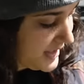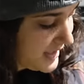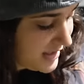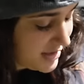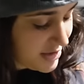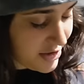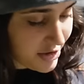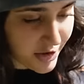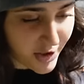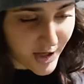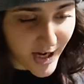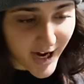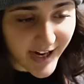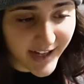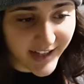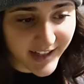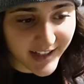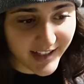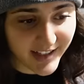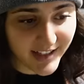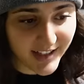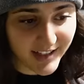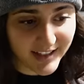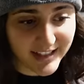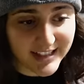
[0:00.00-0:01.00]
get
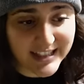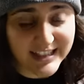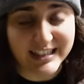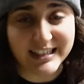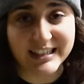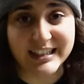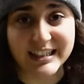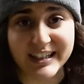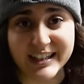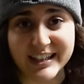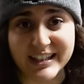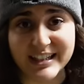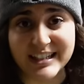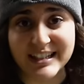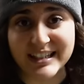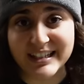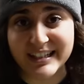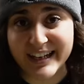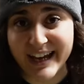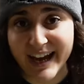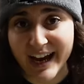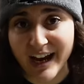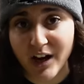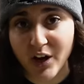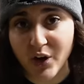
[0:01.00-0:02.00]
cracking on cleaning this
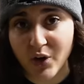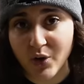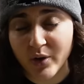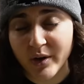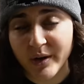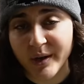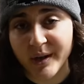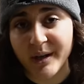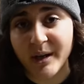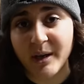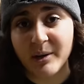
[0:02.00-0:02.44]
now